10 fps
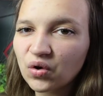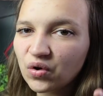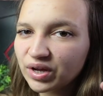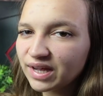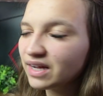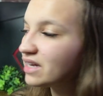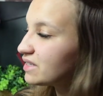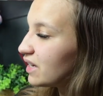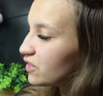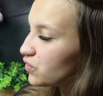Okay
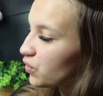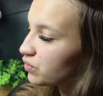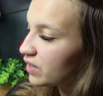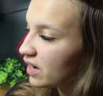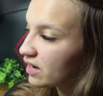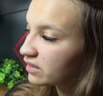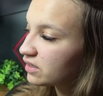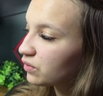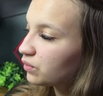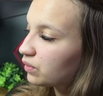guys, I installed the
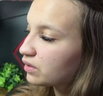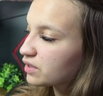Arctic cooler.